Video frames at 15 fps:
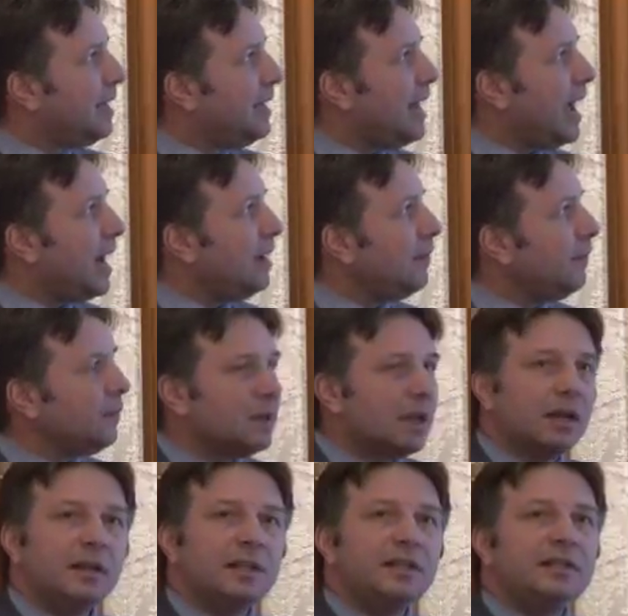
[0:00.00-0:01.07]
Then
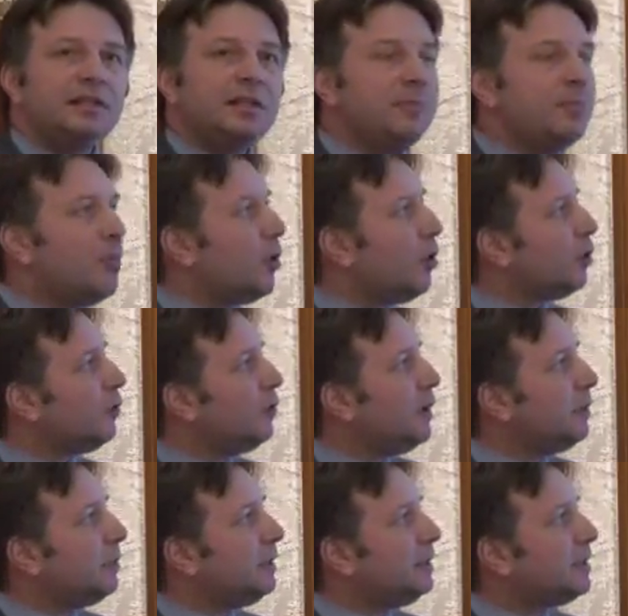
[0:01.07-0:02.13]
this report
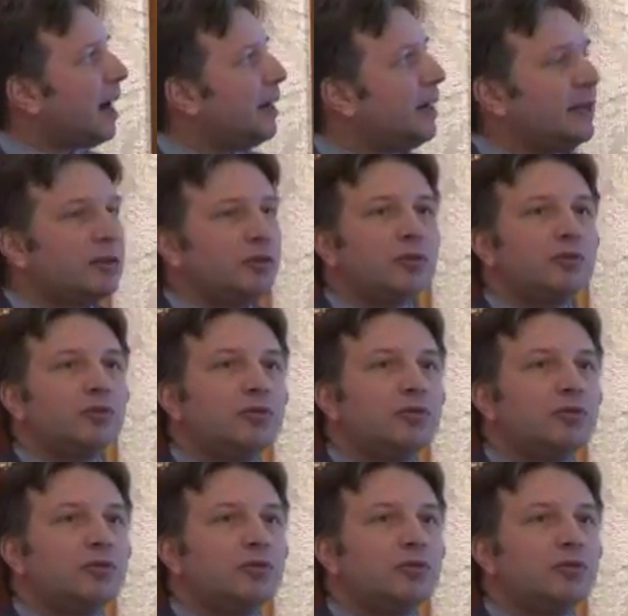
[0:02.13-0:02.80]
will be directed